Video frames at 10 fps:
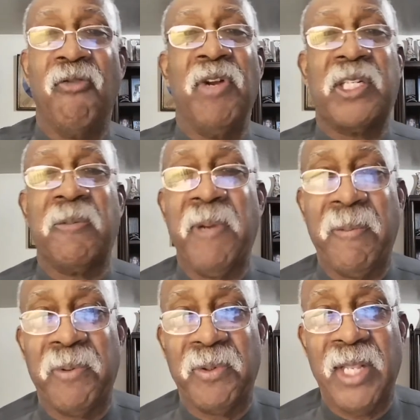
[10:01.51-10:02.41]
Rich
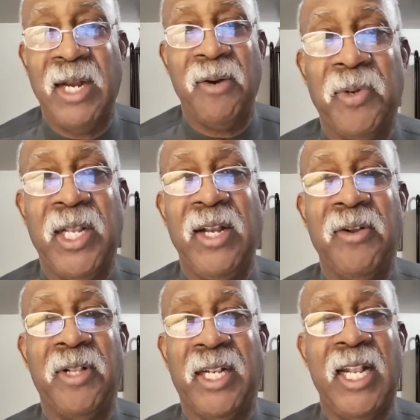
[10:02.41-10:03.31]
people, don't want to
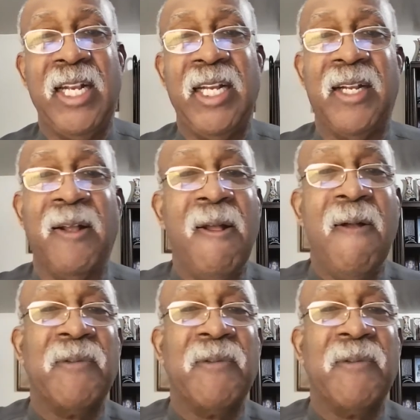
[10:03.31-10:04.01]
hear that they need to